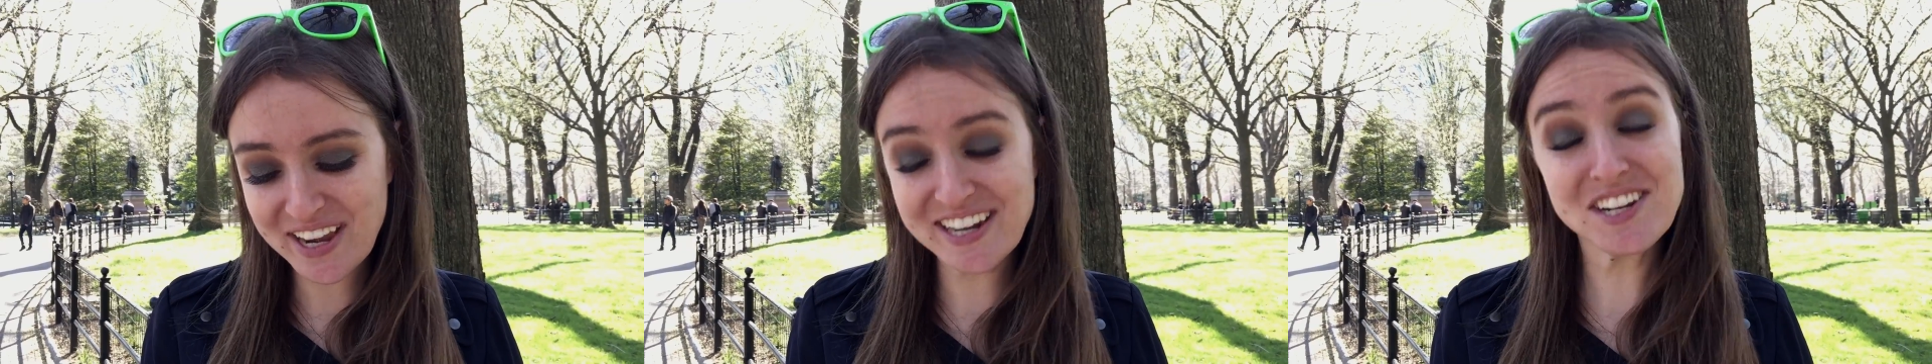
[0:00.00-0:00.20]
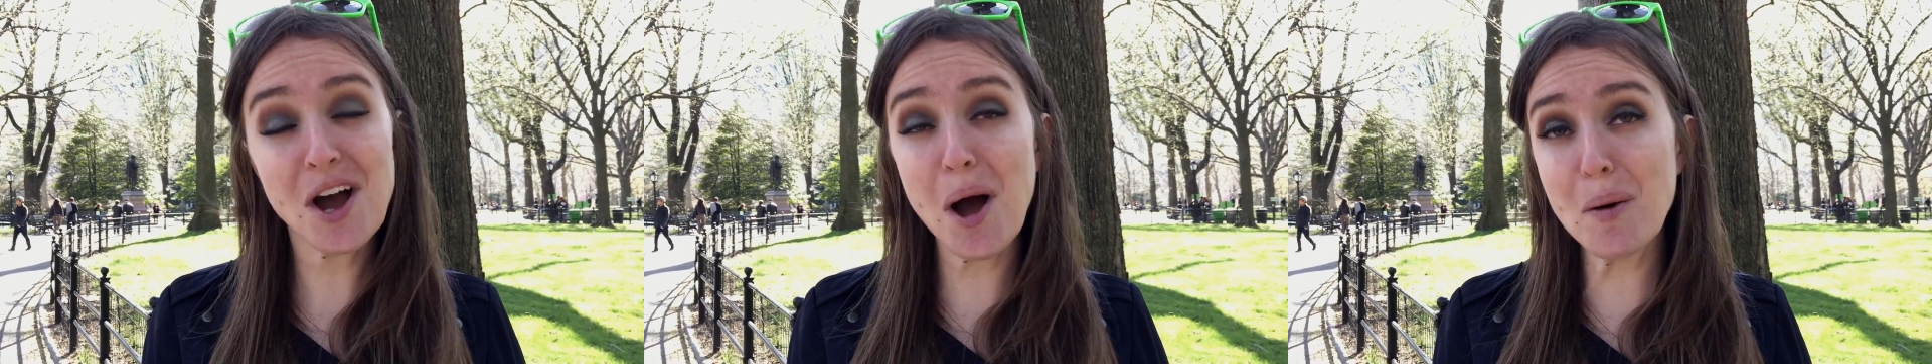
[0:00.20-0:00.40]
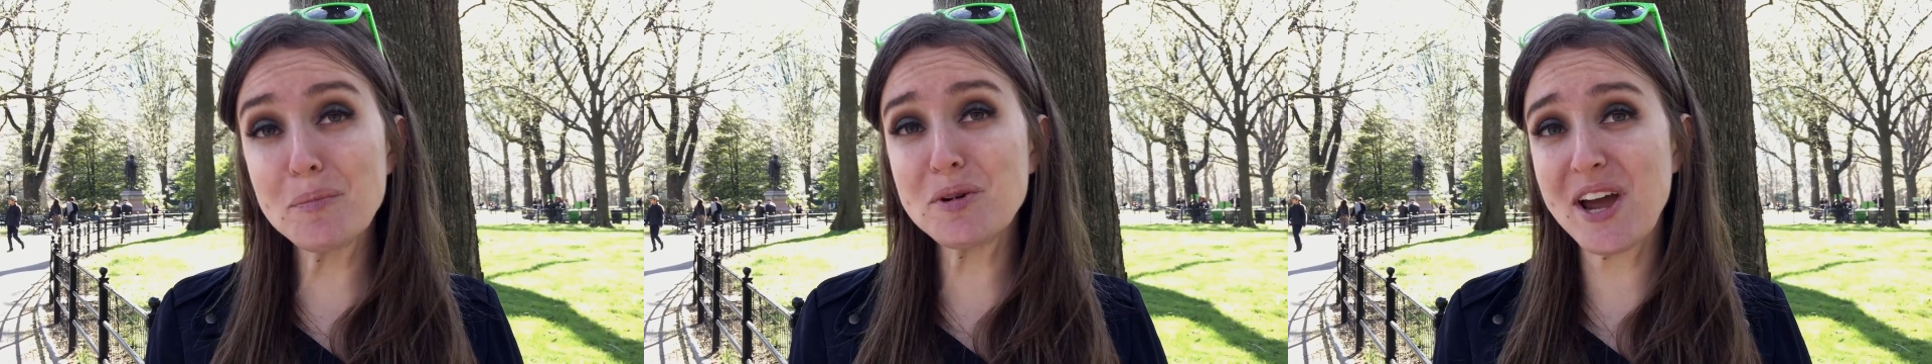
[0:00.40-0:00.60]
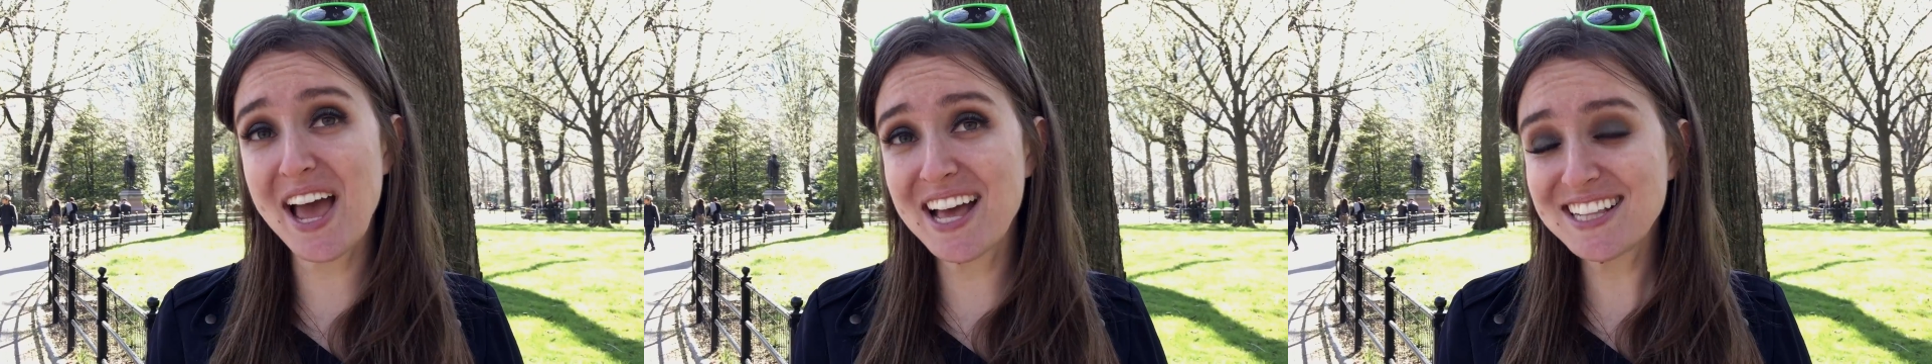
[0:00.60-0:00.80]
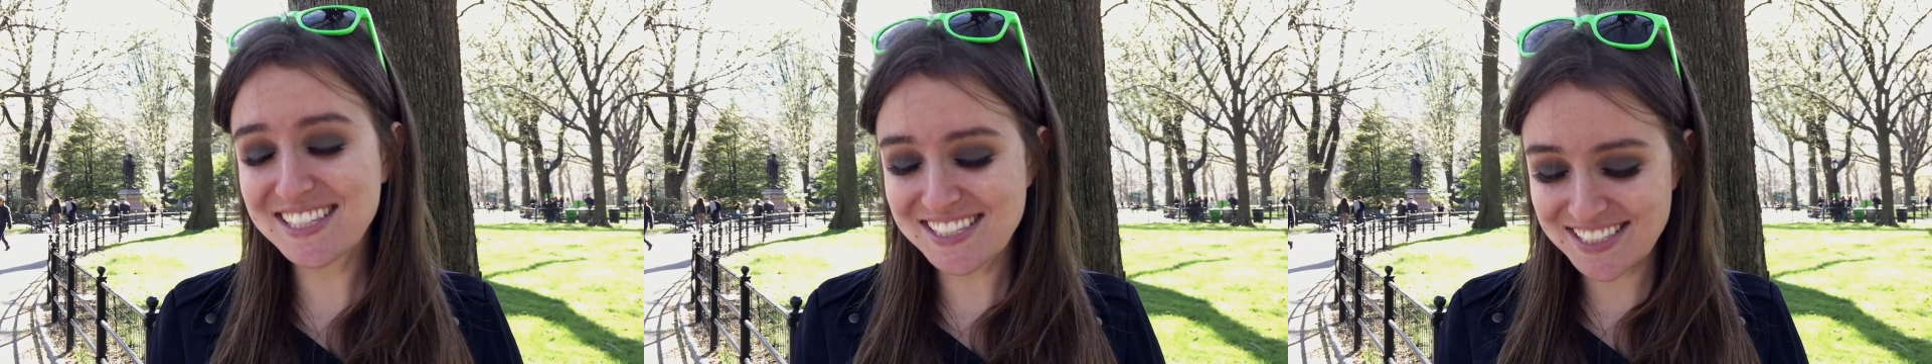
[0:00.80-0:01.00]
it
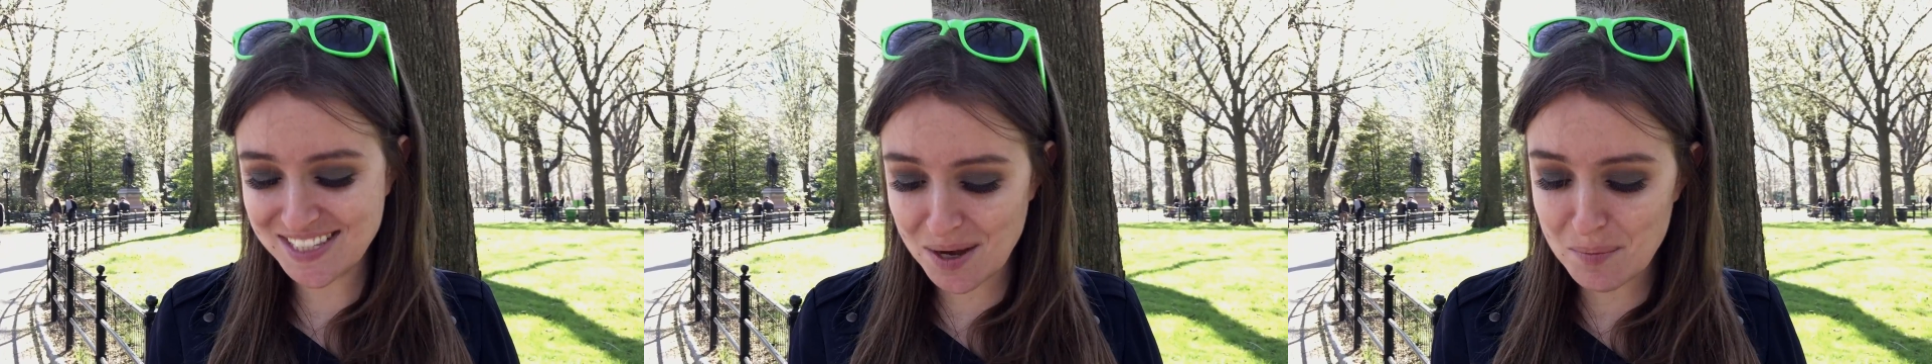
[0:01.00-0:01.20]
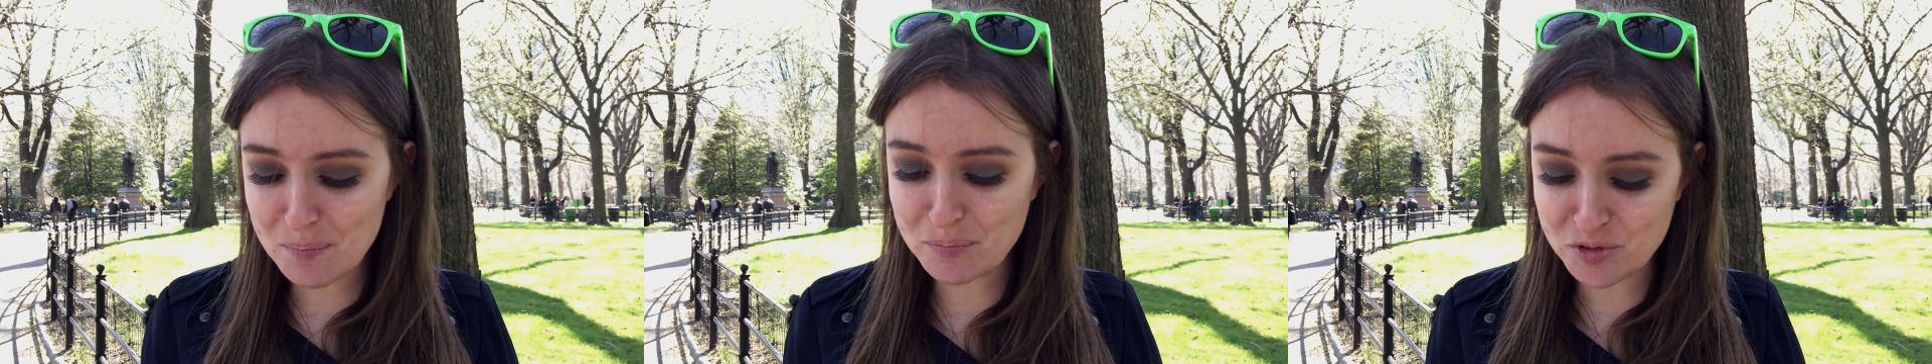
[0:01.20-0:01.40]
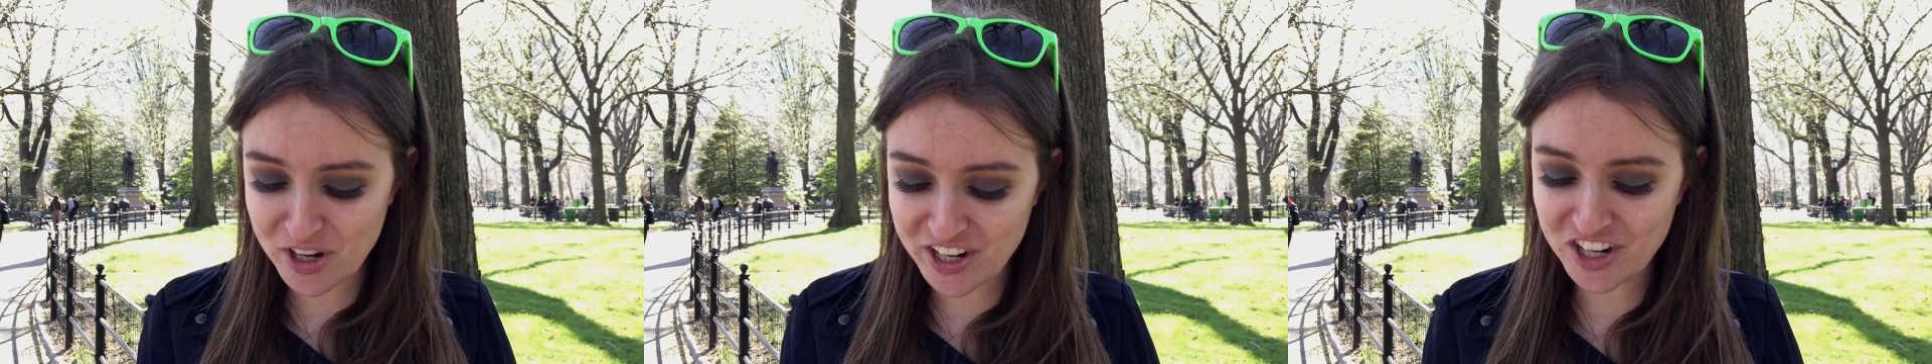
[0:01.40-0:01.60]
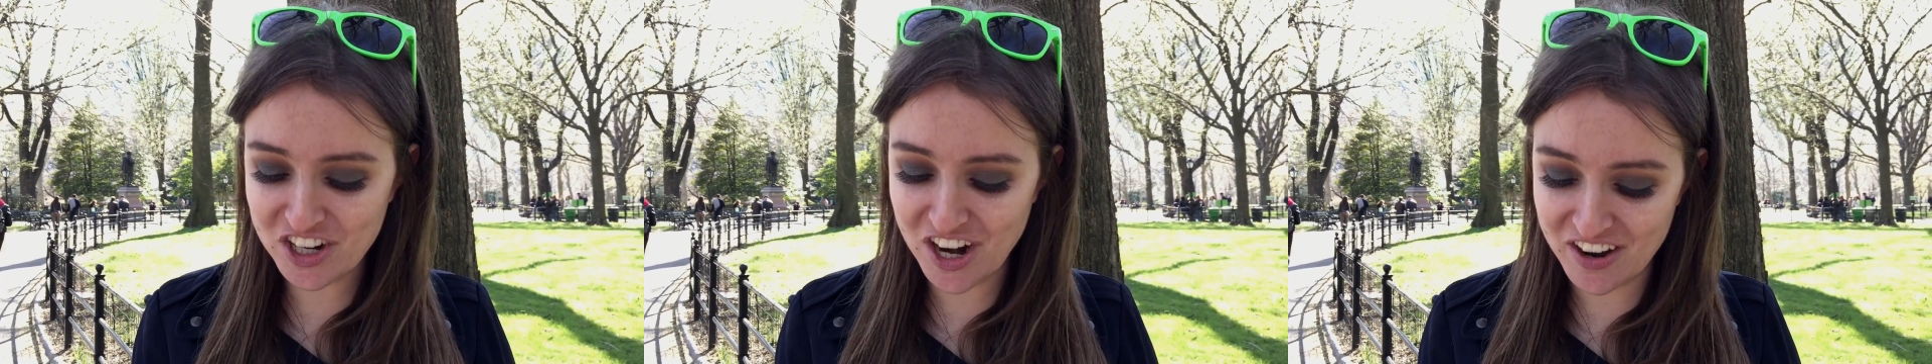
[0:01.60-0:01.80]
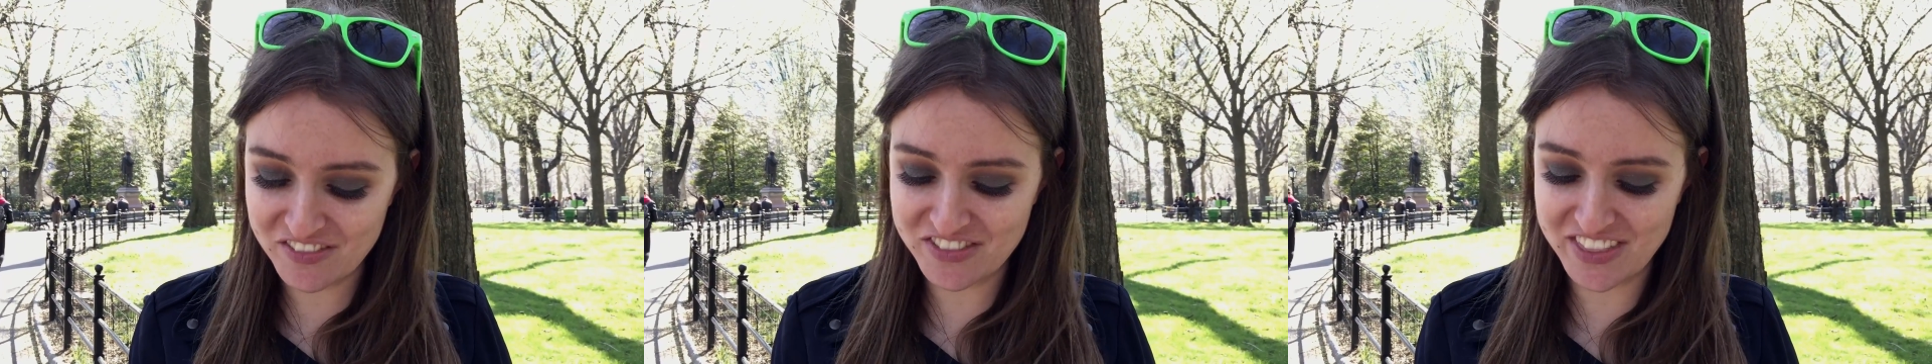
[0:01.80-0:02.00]
comprehends some bringer
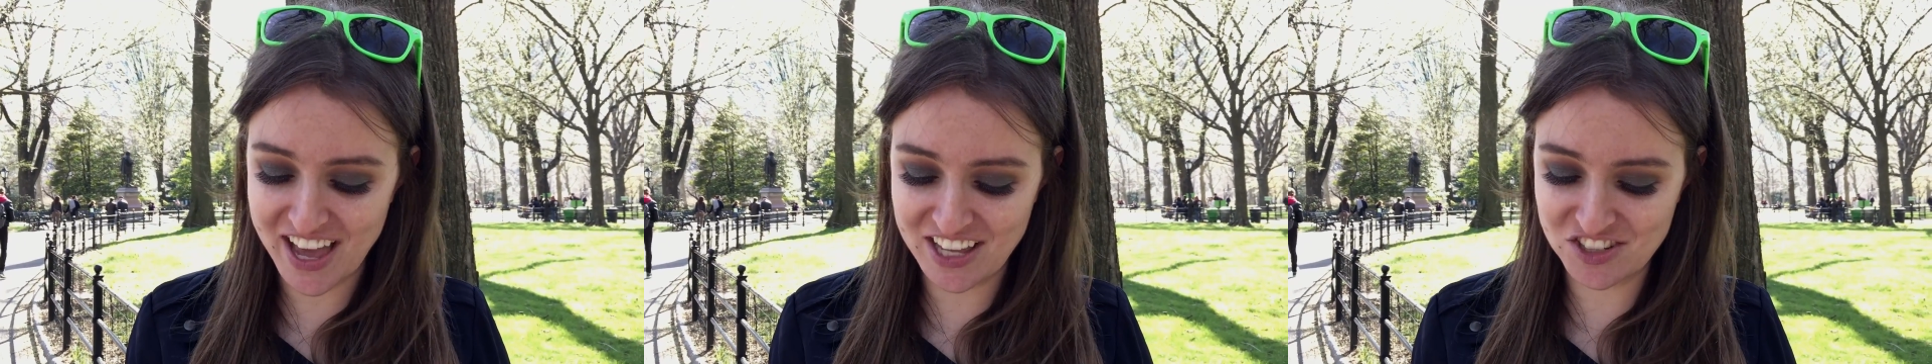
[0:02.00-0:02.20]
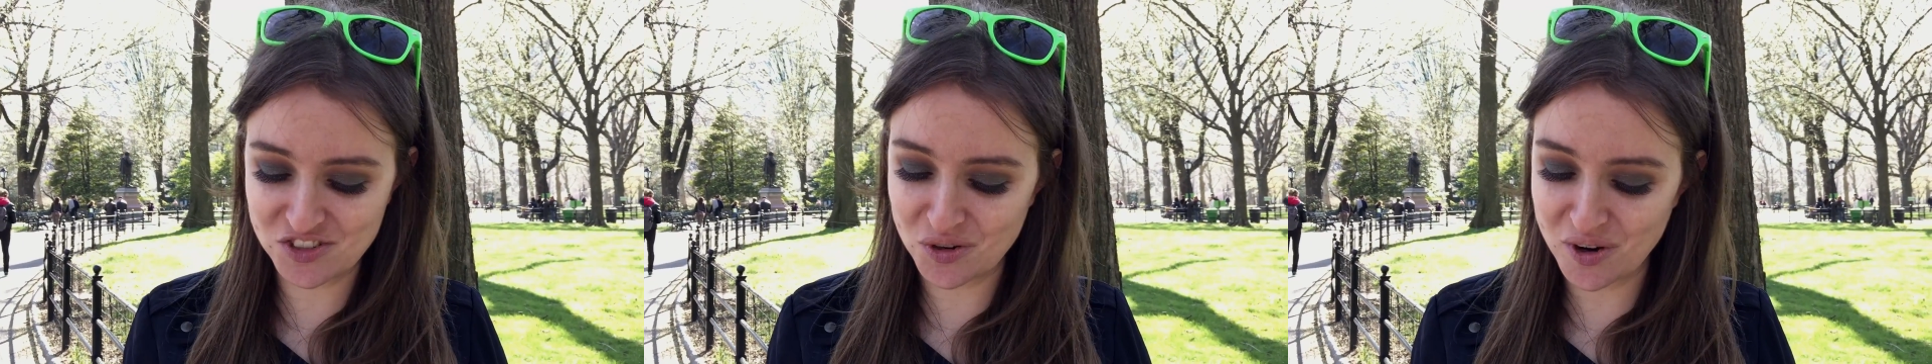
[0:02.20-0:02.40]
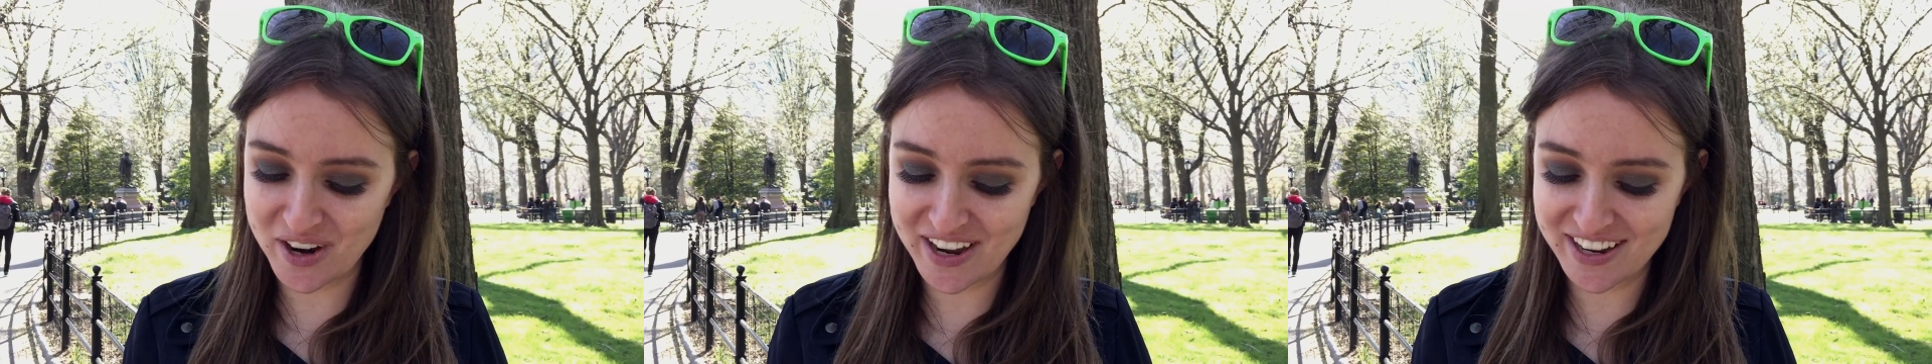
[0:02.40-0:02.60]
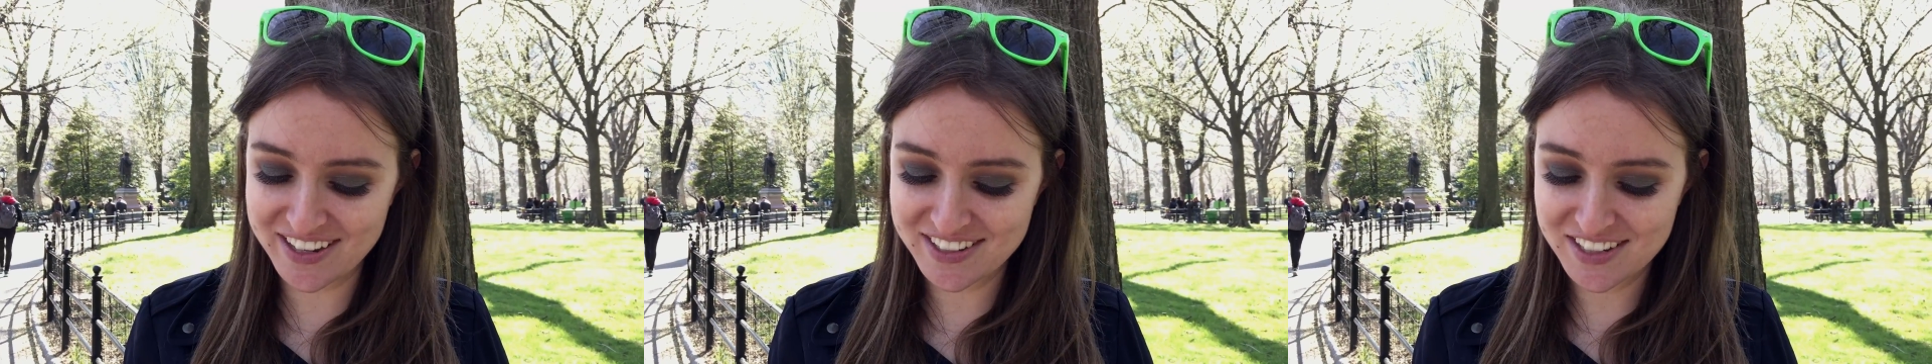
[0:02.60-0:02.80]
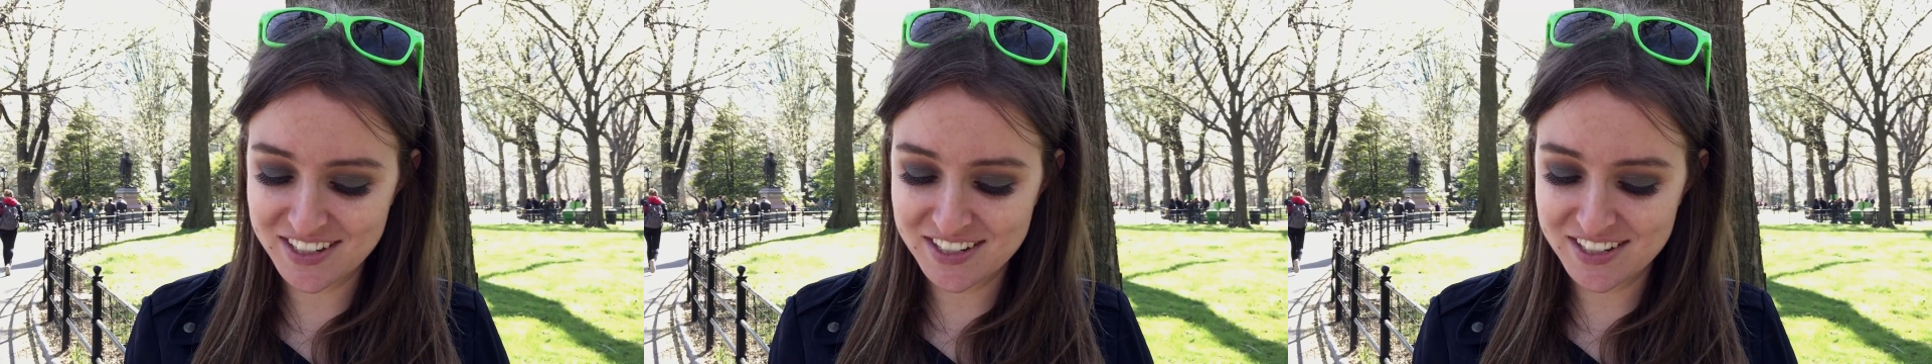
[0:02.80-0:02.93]
of that joy.